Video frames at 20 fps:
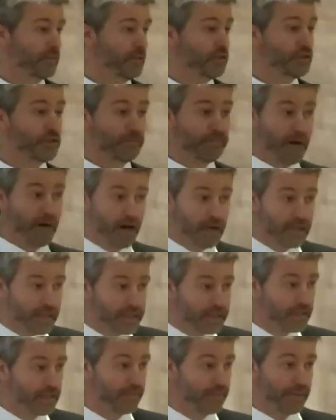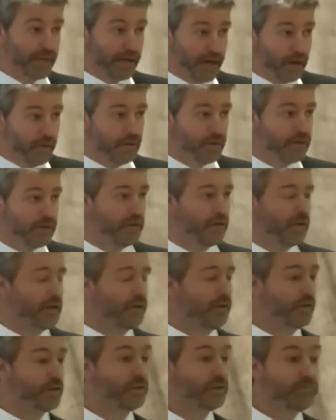There's demonic power,
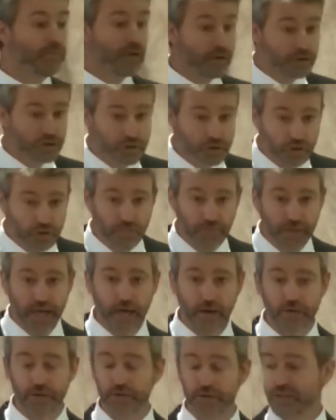there's emotional power,